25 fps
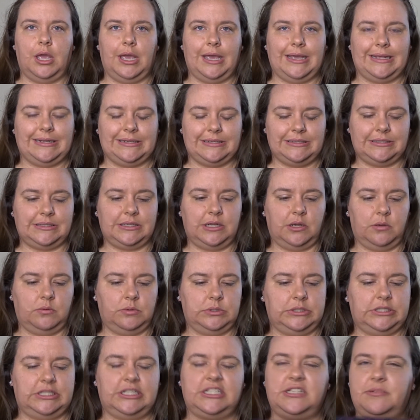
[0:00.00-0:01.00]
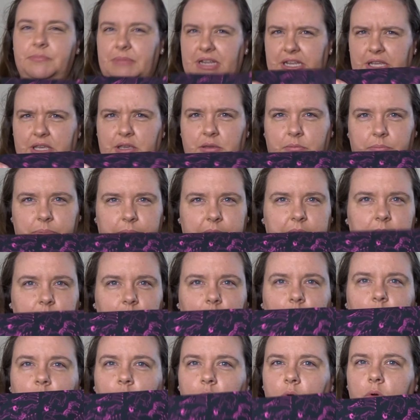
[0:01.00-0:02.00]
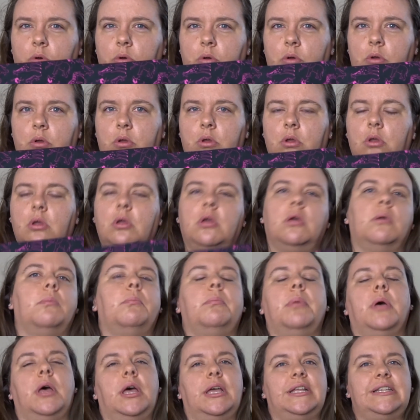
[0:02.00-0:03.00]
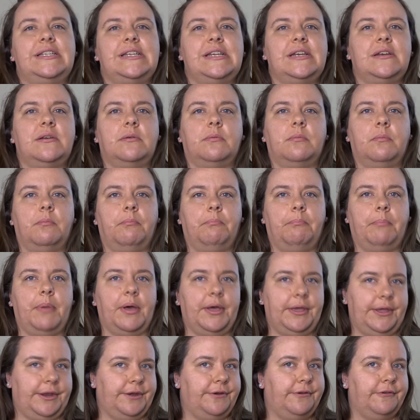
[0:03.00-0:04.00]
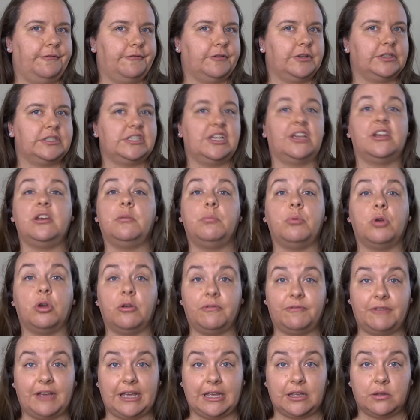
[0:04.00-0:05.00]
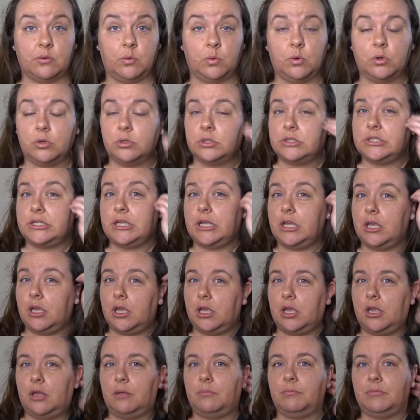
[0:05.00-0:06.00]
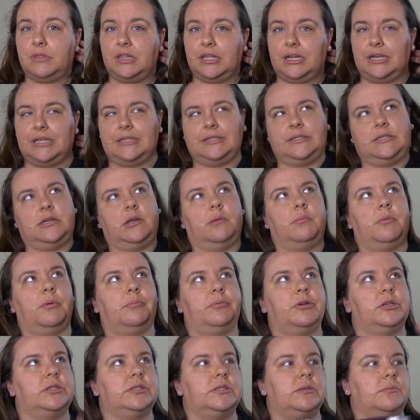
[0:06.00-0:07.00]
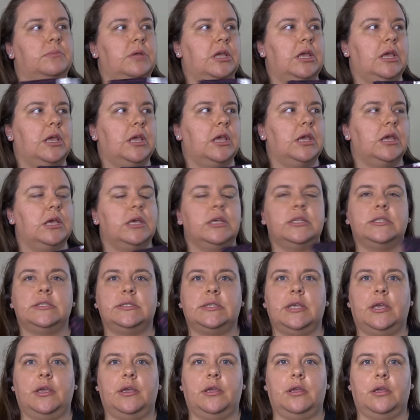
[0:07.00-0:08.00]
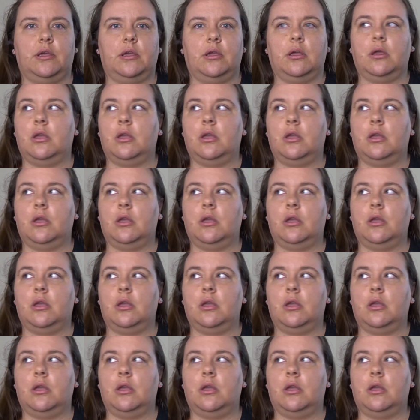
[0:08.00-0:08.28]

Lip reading: I wanted to make a bit more, but I didn't buy enough because I only bought a fat quarter the last time I bought some. So,